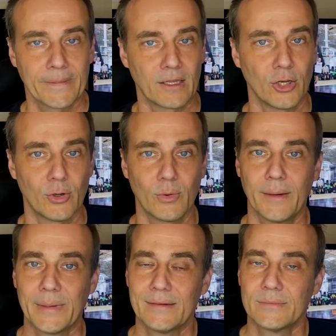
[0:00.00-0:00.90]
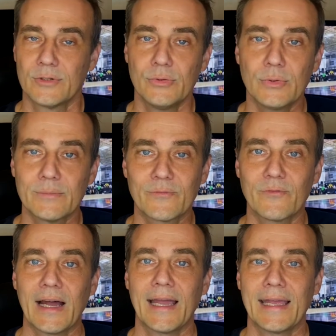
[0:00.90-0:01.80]
You know, I mean, you can
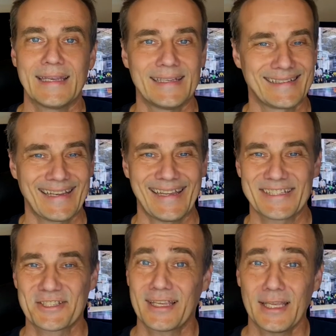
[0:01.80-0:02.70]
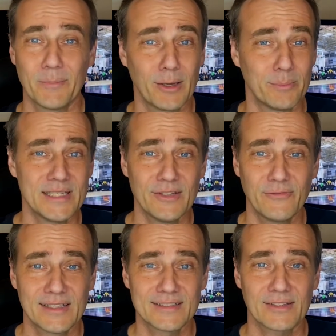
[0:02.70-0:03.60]
find and kind of scheme up
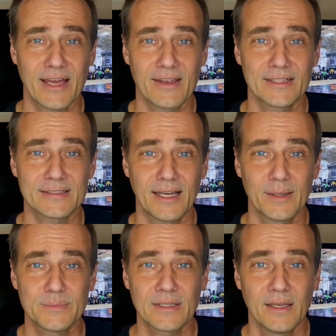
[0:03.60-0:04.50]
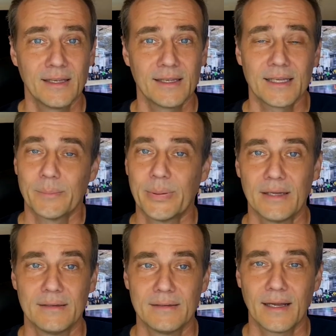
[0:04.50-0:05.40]
defense a lot of the times,
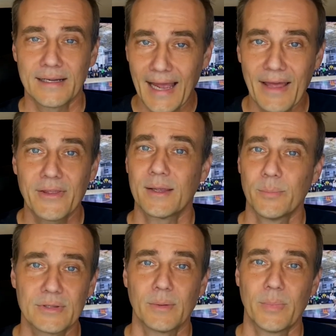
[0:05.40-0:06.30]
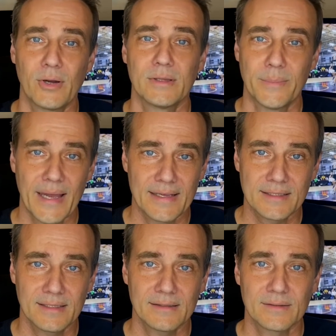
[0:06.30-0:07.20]
but a guy that can put the ball in the
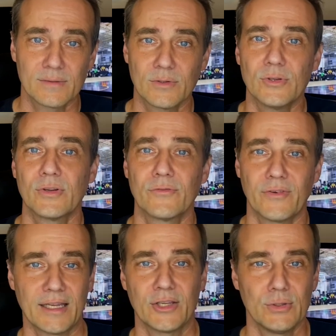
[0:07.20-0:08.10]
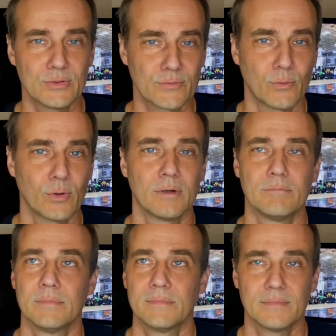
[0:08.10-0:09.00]
basket, you can find a use for
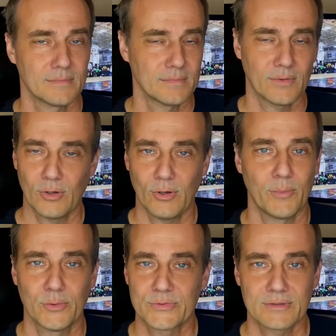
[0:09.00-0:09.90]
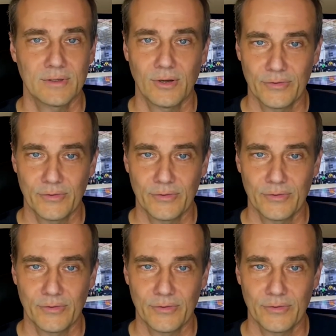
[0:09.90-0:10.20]
almost all